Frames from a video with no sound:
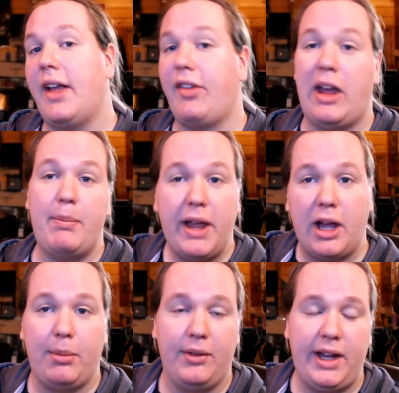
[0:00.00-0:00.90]
has a
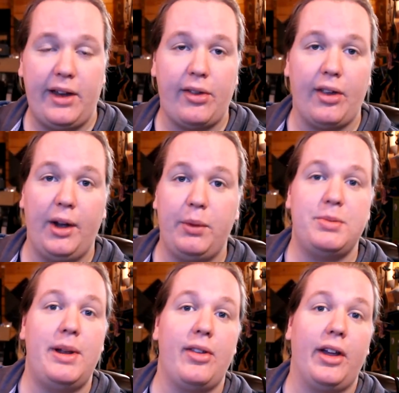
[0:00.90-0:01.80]
pickup on the inside,
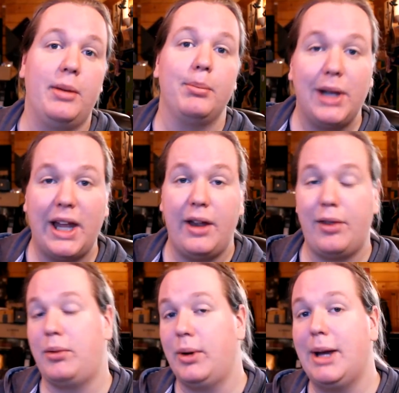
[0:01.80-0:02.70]
which means I can play
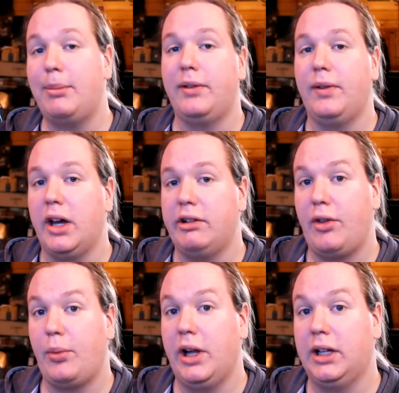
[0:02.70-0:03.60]
it through an amplifier
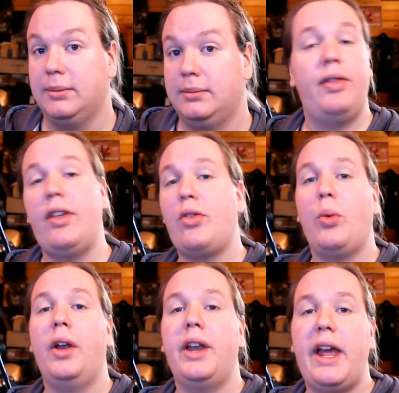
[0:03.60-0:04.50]
as well. This
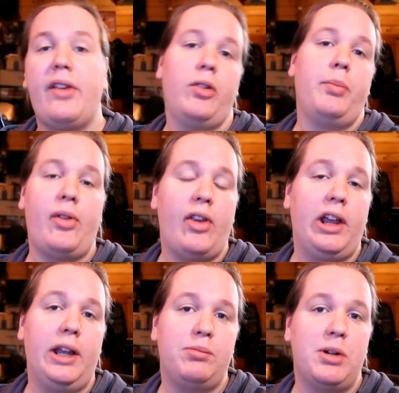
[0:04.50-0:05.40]
one isn't
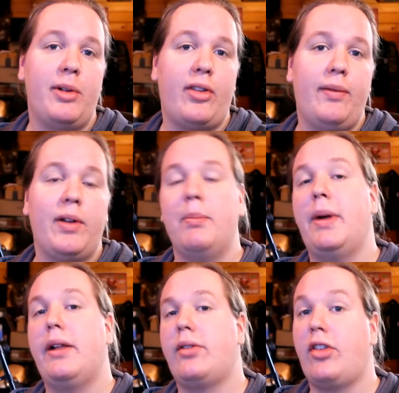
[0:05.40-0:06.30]
particularly primitive
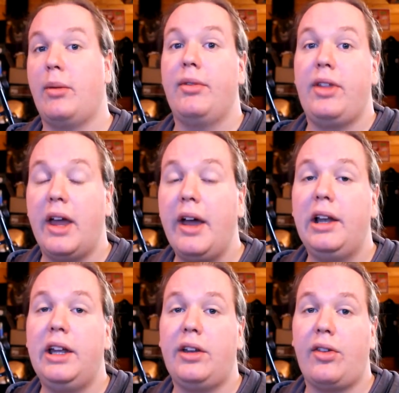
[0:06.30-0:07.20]
compared to some of the
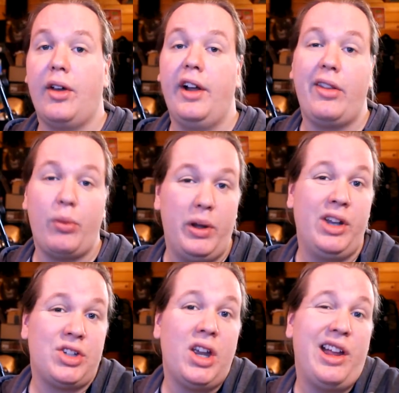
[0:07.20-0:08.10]
earlier designs,
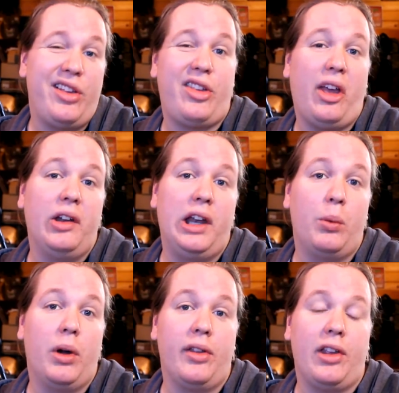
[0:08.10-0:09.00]
which certainly
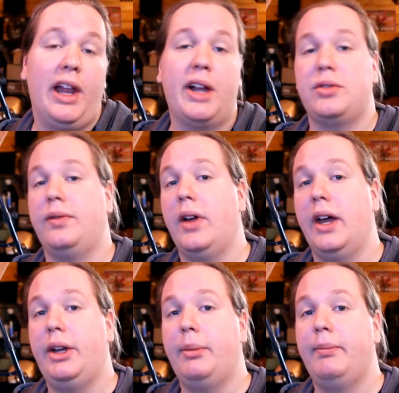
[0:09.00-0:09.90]
weren't electrified.